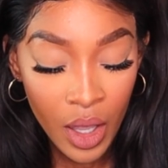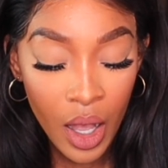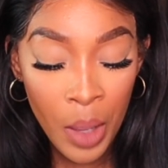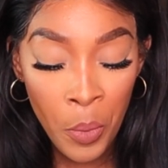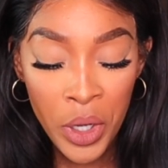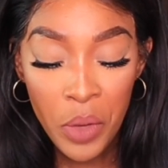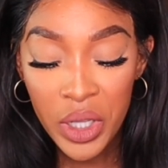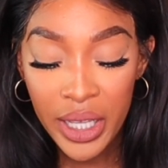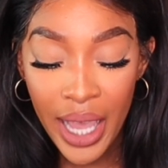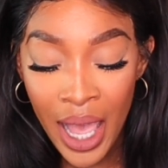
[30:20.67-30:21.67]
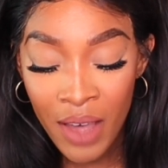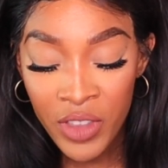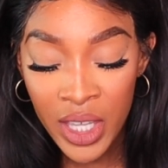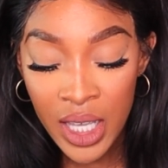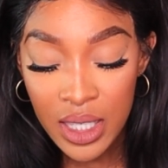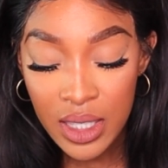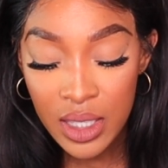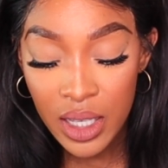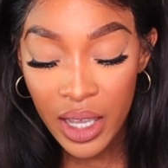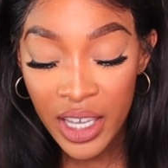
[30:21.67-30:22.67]
We don't really have
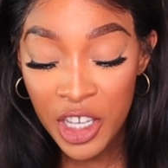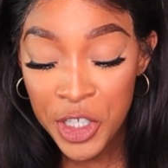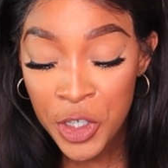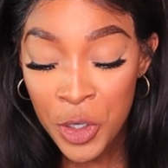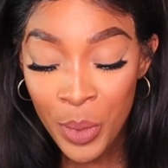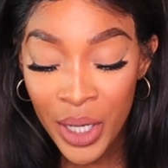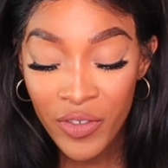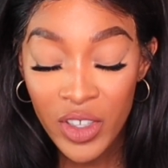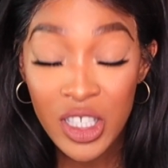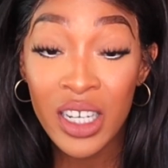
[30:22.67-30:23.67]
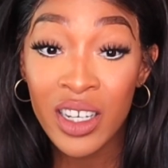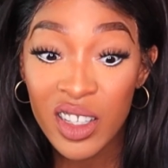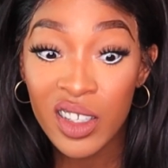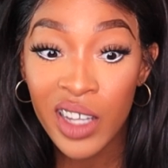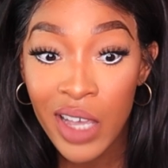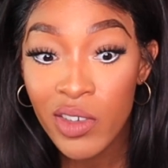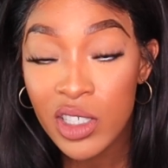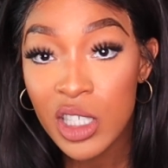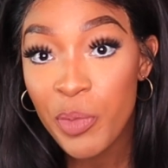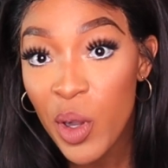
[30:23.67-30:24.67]
this issue, but if it's another
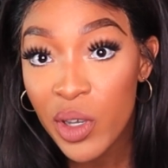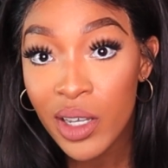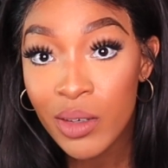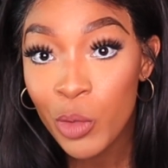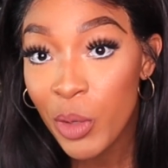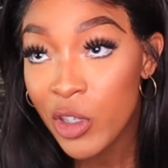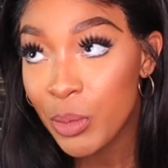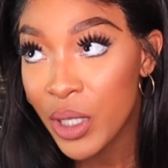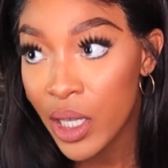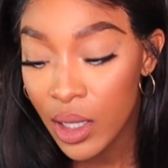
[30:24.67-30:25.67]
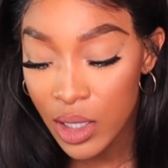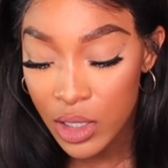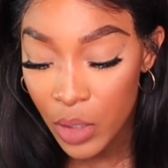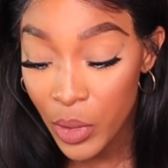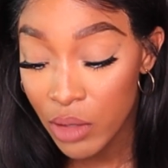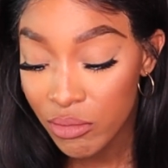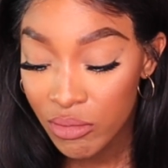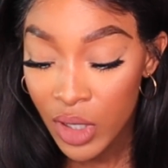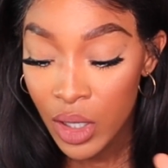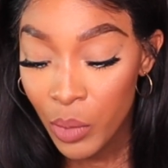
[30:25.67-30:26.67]
language is spoken, we both speak English, so we don't
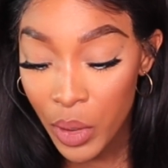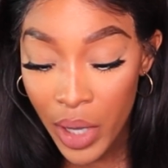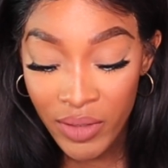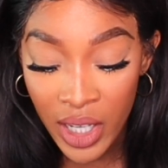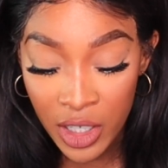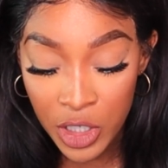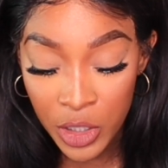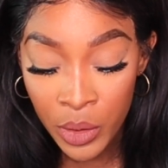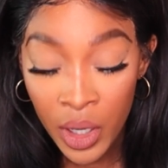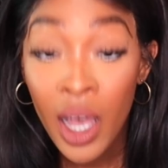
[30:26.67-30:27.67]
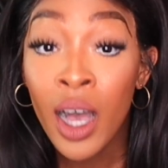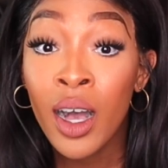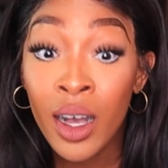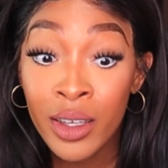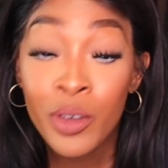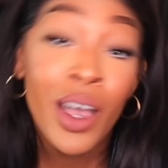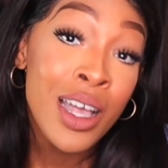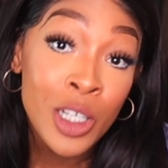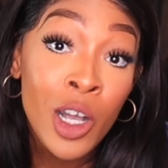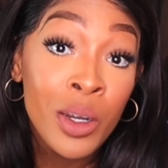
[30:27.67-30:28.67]
have that issue. You
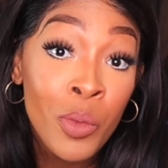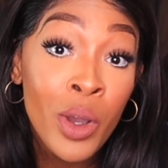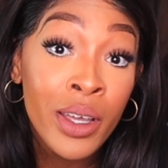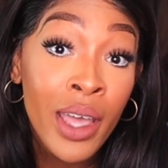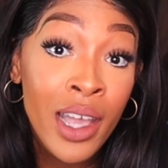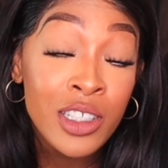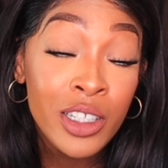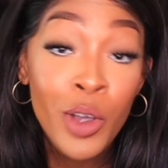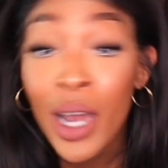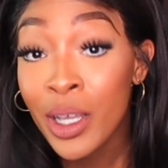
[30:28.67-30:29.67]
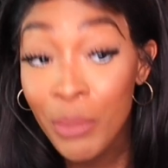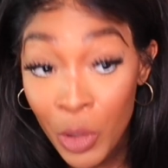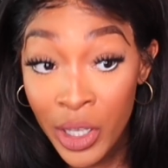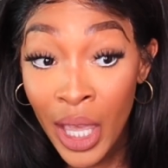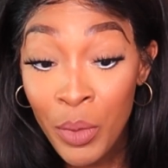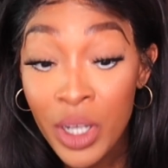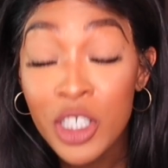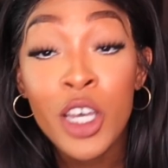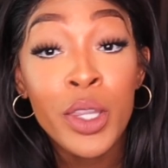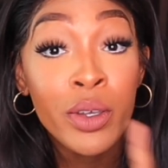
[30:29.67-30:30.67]
guys are gonna want to actually know how to communicate with
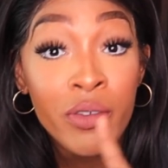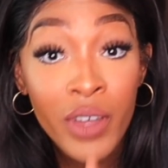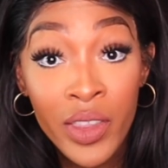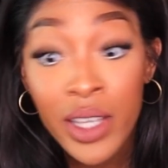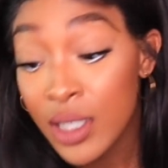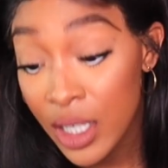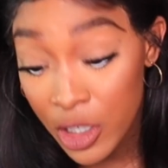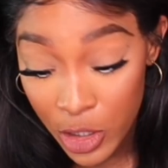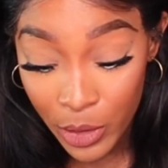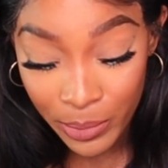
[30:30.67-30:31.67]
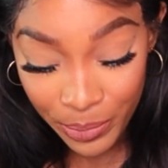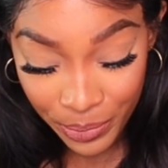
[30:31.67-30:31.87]
each other if that's the issue.